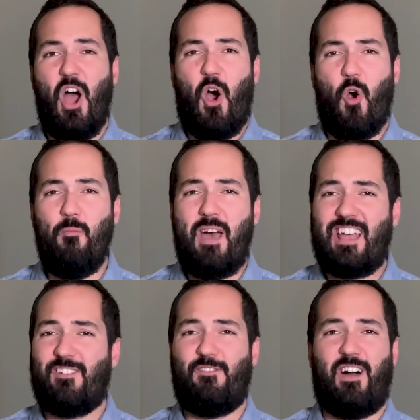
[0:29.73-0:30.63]
Oh,
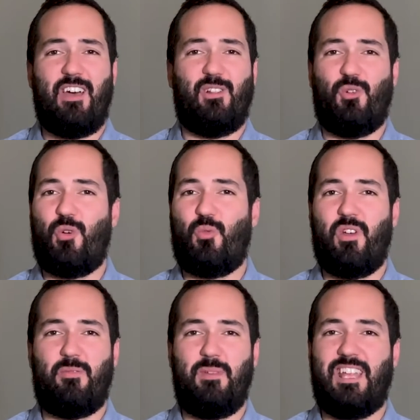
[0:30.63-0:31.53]
magnify the Lord
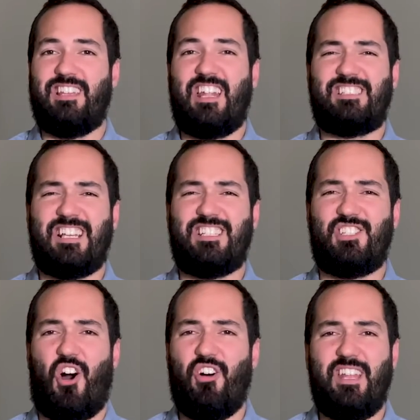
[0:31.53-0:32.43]
with me, and let us
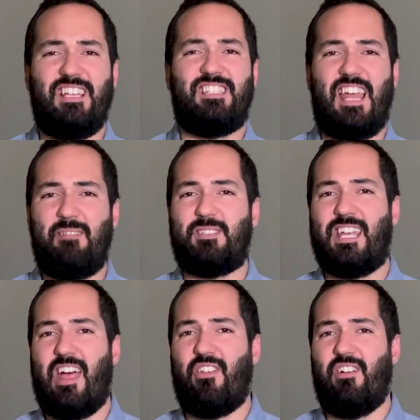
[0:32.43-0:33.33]
exalt His name
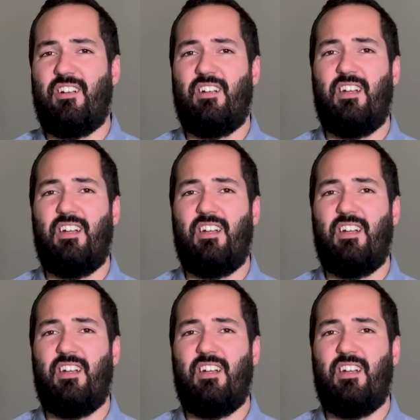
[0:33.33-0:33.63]
together.